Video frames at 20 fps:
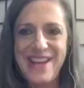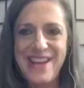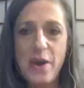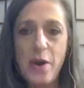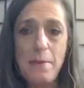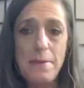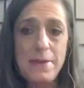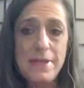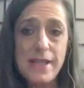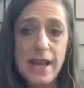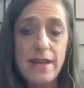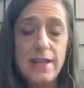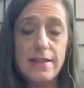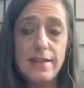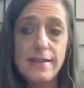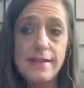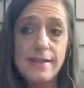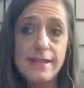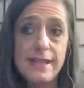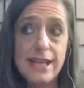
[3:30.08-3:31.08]
No, I'm excited.
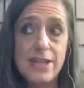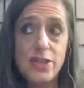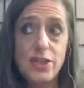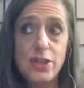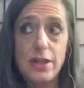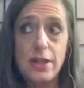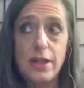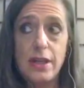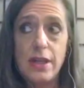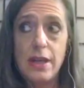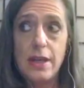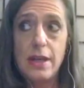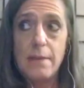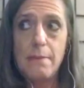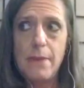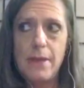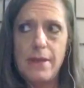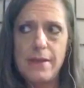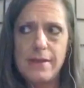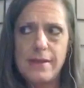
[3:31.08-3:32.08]
This is actually
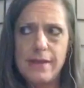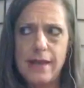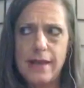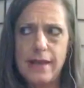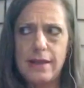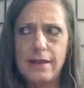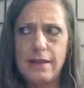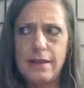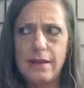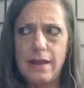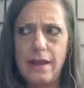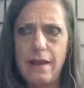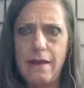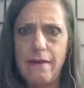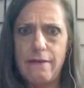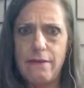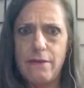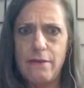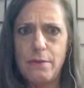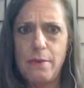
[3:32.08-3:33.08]
my second
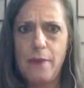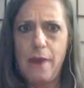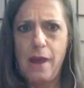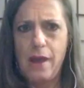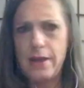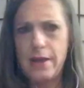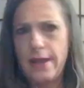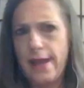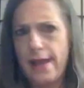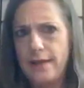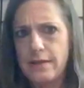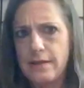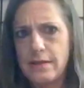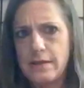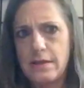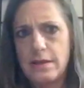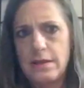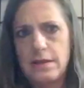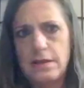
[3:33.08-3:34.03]
ever podcast.